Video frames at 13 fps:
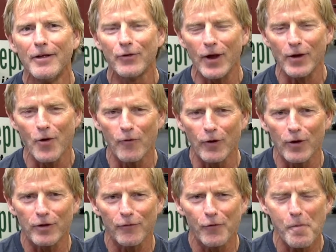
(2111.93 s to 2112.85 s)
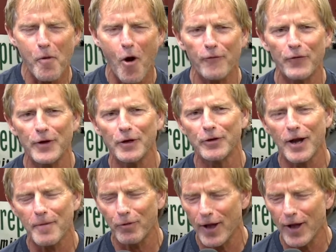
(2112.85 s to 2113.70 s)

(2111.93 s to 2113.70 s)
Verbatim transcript: so I can overlook the football field that I